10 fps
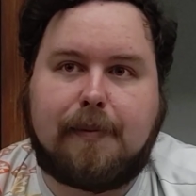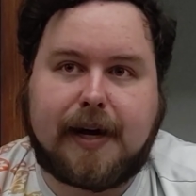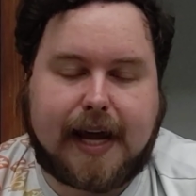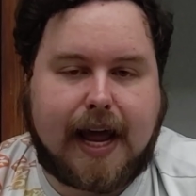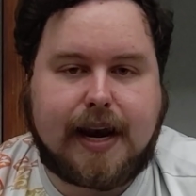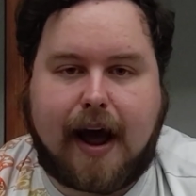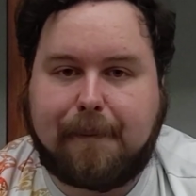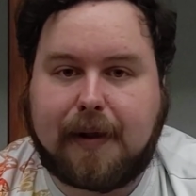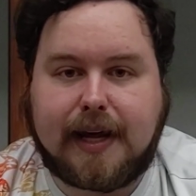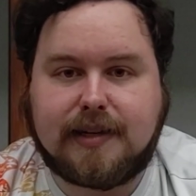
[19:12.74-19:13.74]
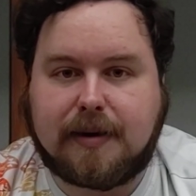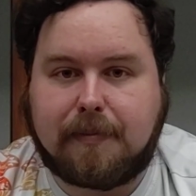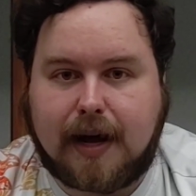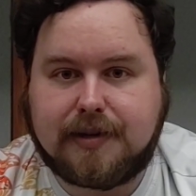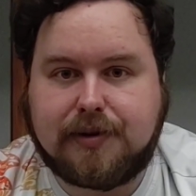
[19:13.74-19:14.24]
Again, not playing
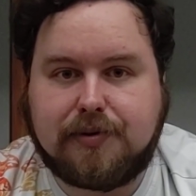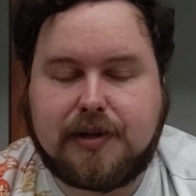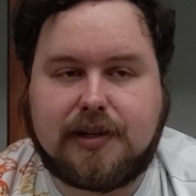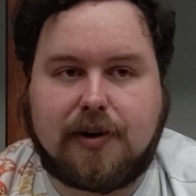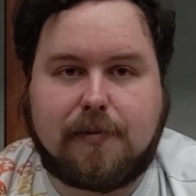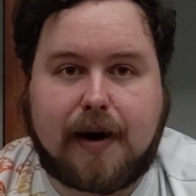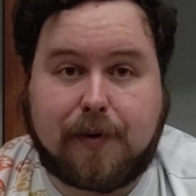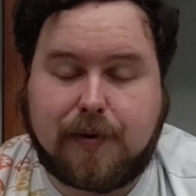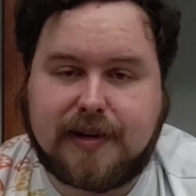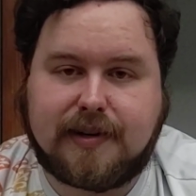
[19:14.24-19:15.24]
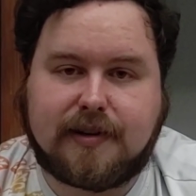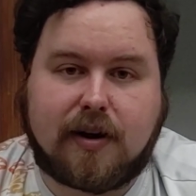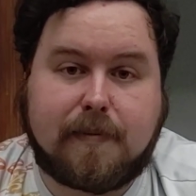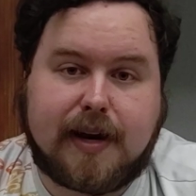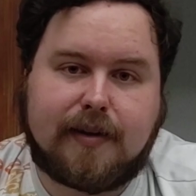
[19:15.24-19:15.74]
Zamasus, so my Whis
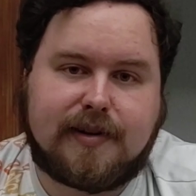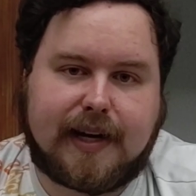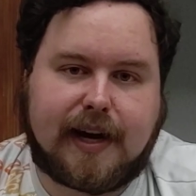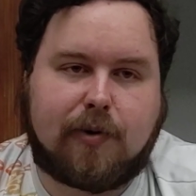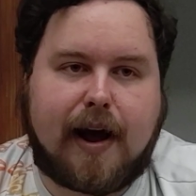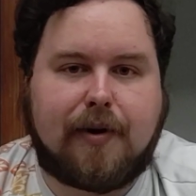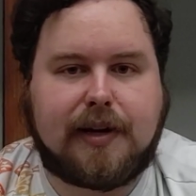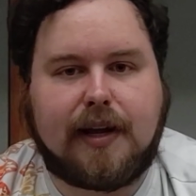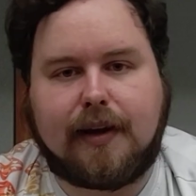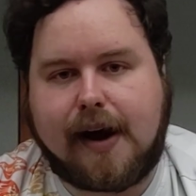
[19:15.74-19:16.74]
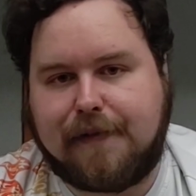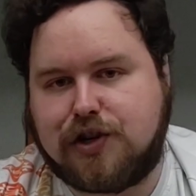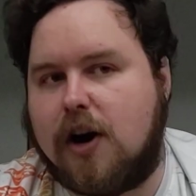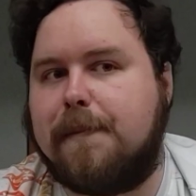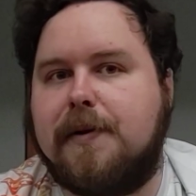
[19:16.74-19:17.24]
are immediately sticking around, killing off
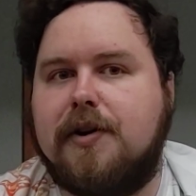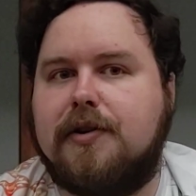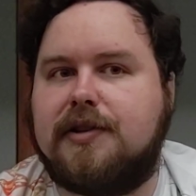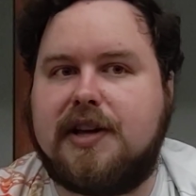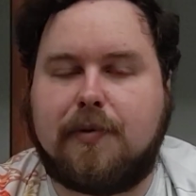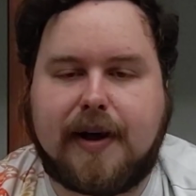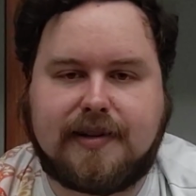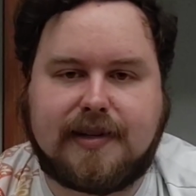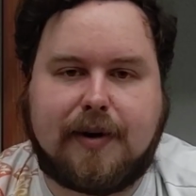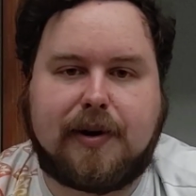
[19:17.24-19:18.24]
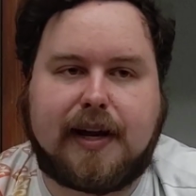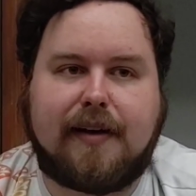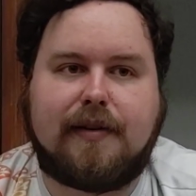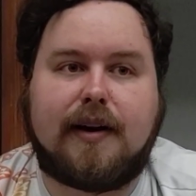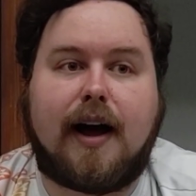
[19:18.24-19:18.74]
sharpeners, the erases that would
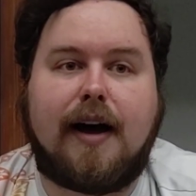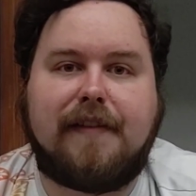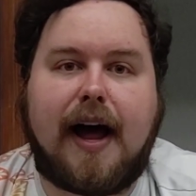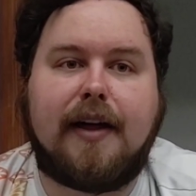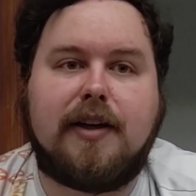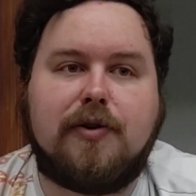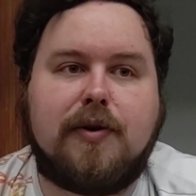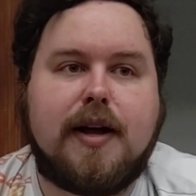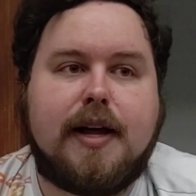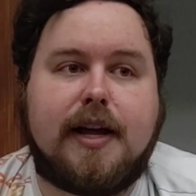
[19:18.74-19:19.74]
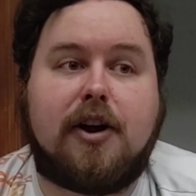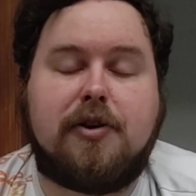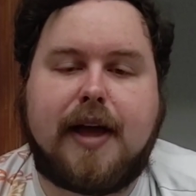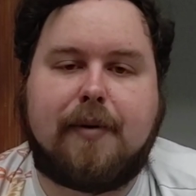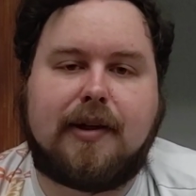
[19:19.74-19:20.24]
get value.
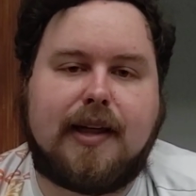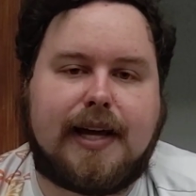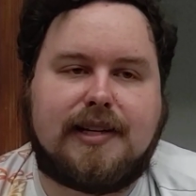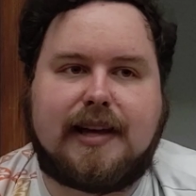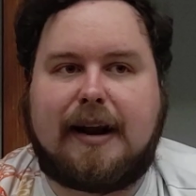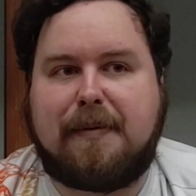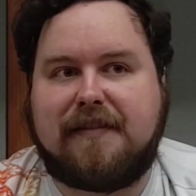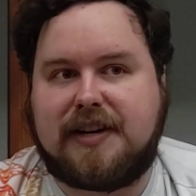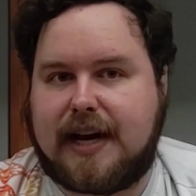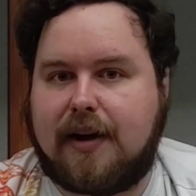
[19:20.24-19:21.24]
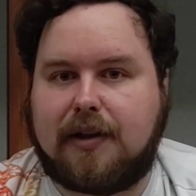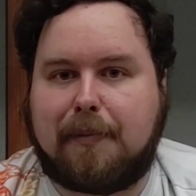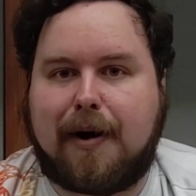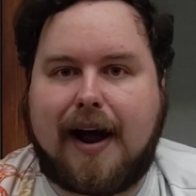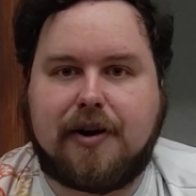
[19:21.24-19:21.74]
You can't really set up a Videl
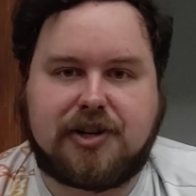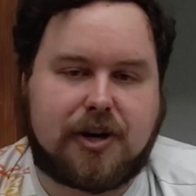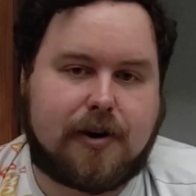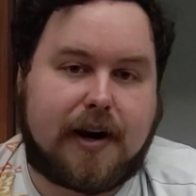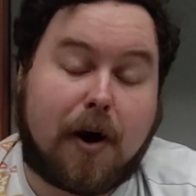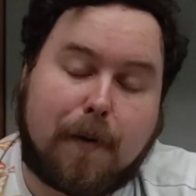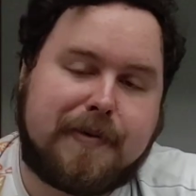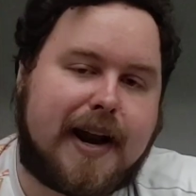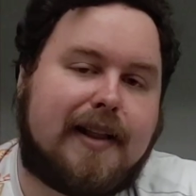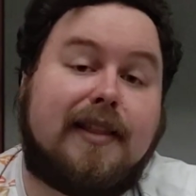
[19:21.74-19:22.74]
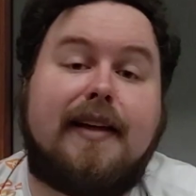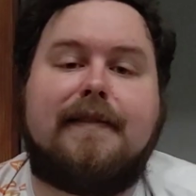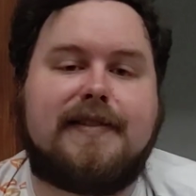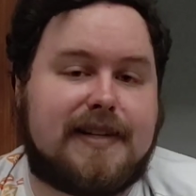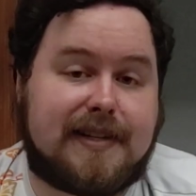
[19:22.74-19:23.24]
the prior turn and hope that it
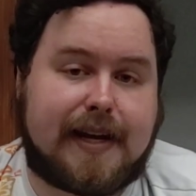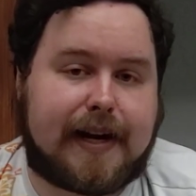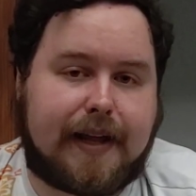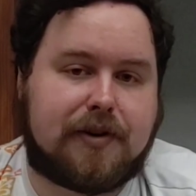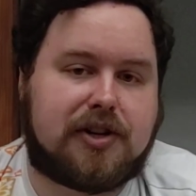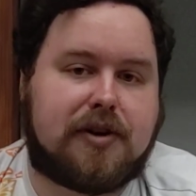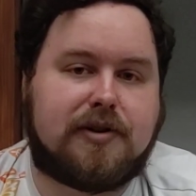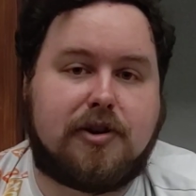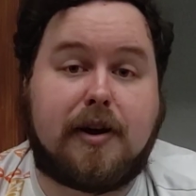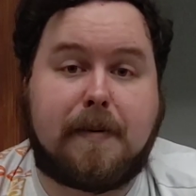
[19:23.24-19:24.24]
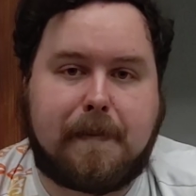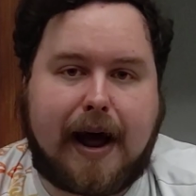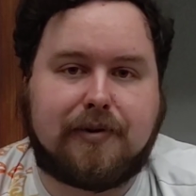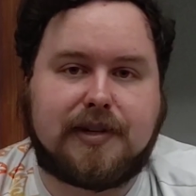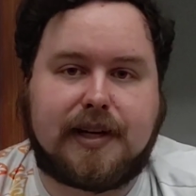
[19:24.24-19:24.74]
lives to see another turn so you can
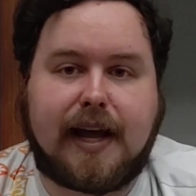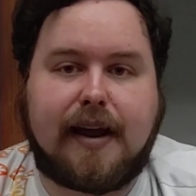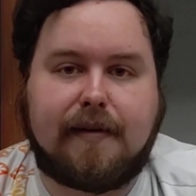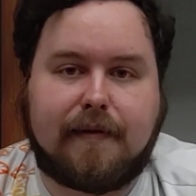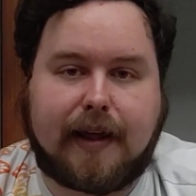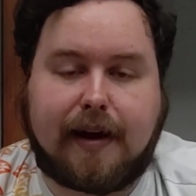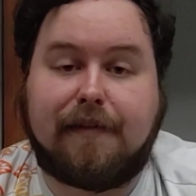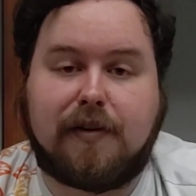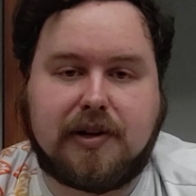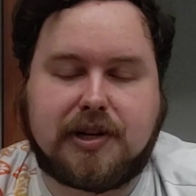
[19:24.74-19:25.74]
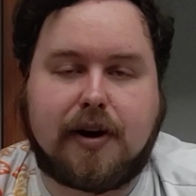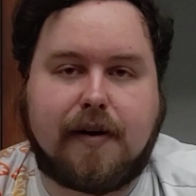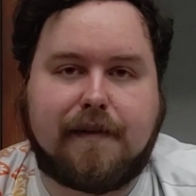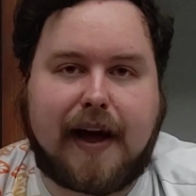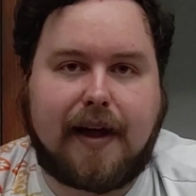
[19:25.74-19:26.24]
bounce and get a full
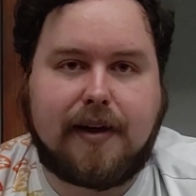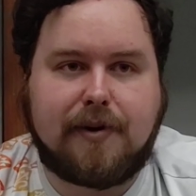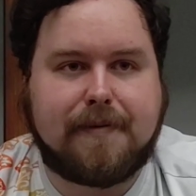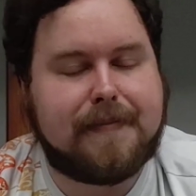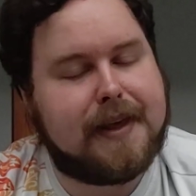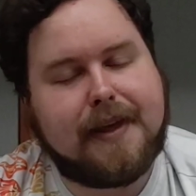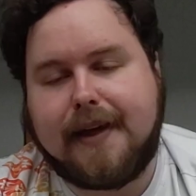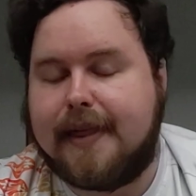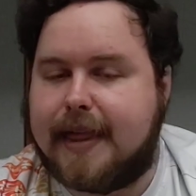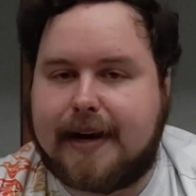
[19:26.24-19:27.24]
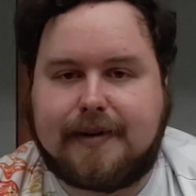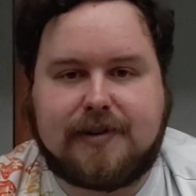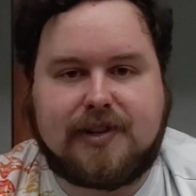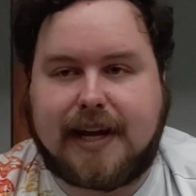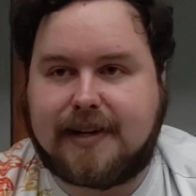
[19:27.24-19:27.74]
turn of value. That
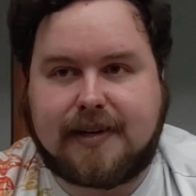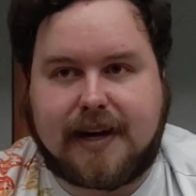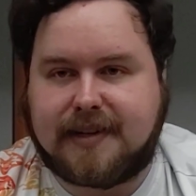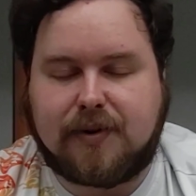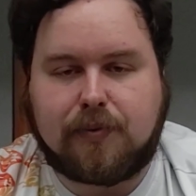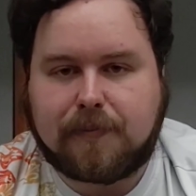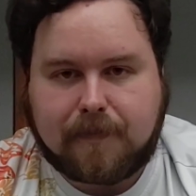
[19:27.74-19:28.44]
just doesn't